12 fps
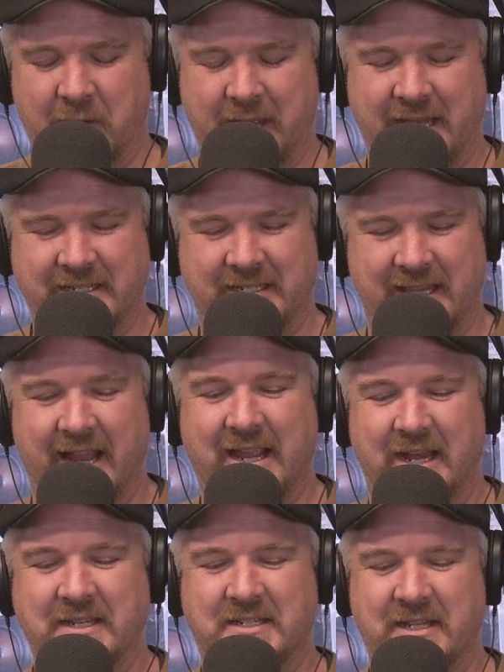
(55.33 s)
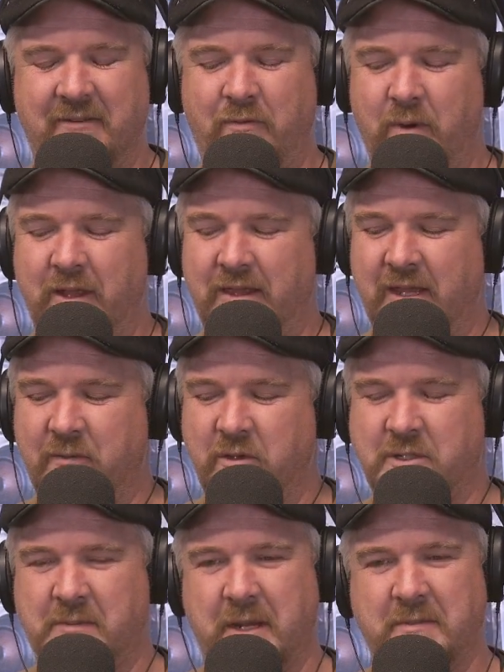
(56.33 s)
roll that kind of stuff with
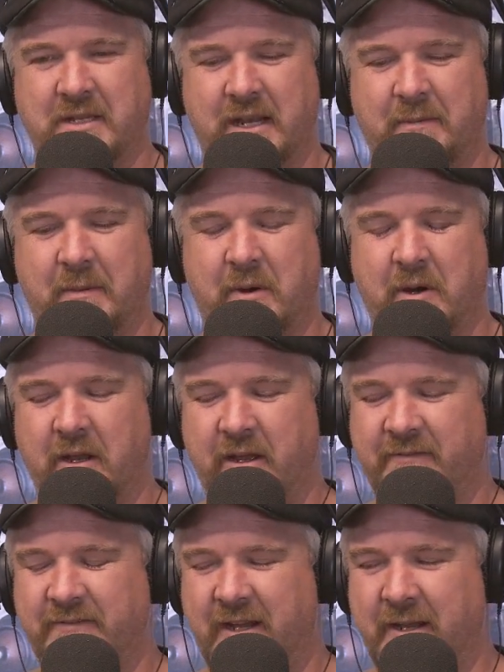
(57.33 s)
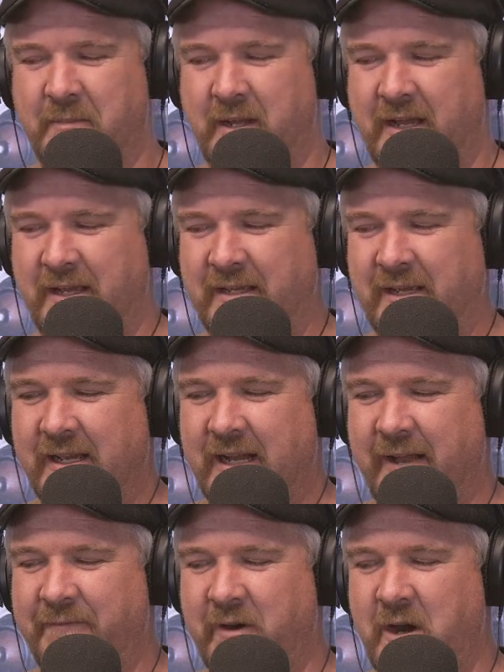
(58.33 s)
worship teams that I'm a part of.
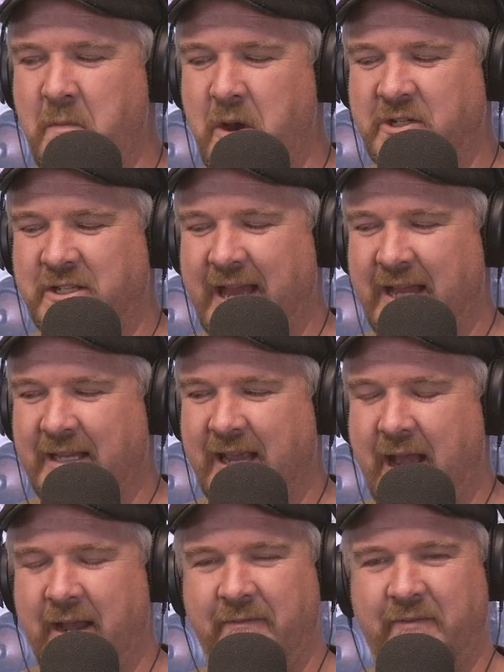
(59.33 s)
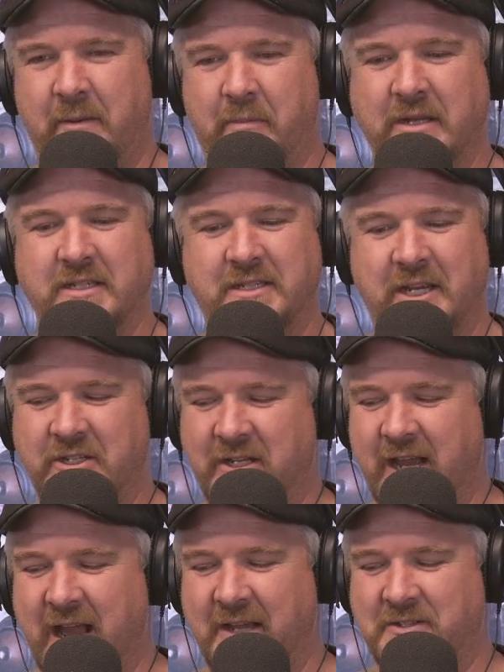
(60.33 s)
I'm very much that kind of presentation
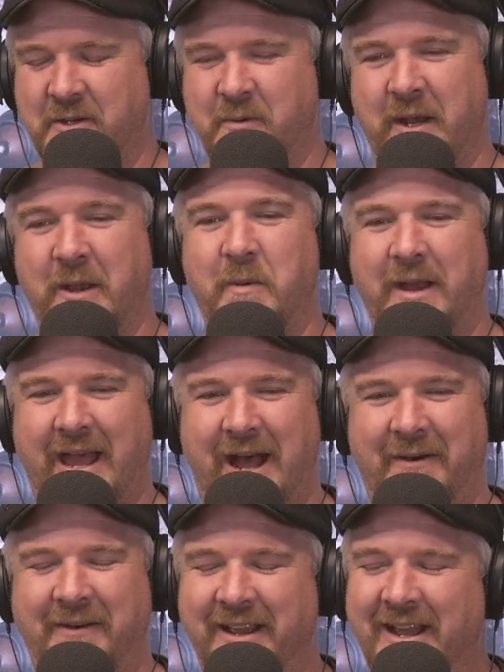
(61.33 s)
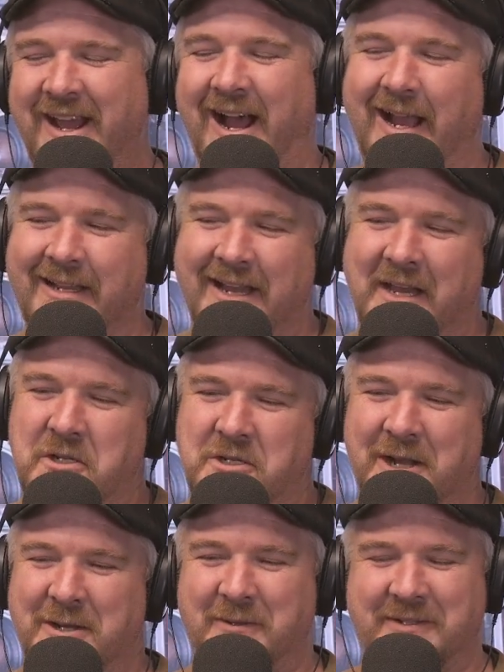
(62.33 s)
guy. So when it went out, I kind of
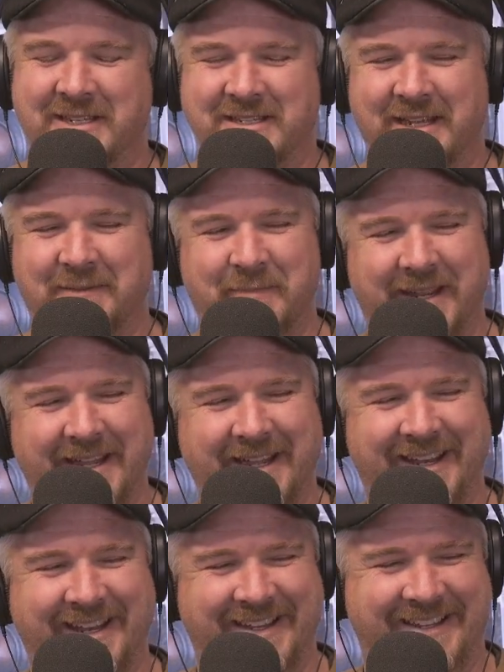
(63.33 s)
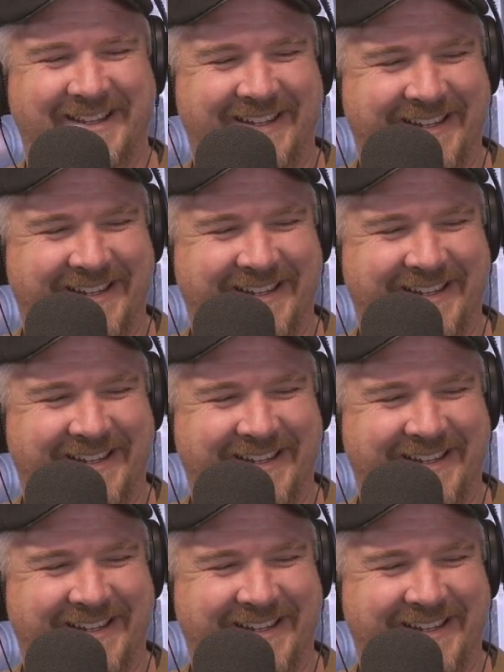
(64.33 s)
chuckled because like, man,